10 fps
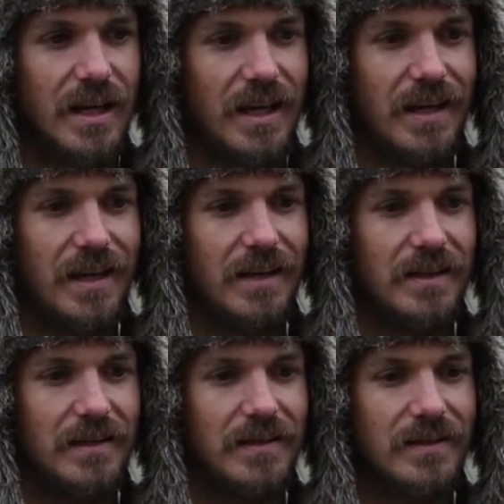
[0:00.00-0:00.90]

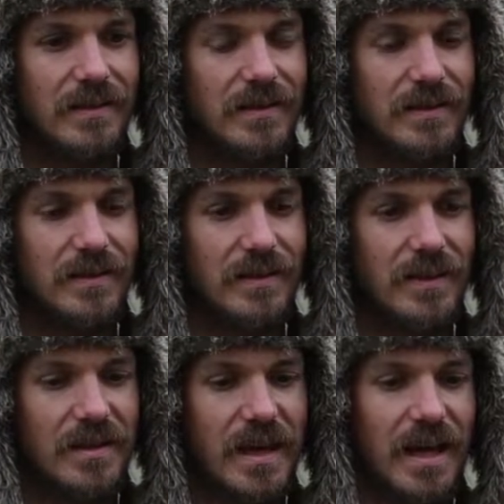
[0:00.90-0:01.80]
And
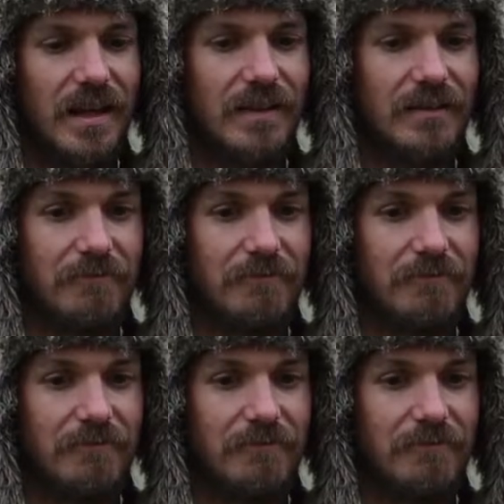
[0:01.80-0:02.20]
that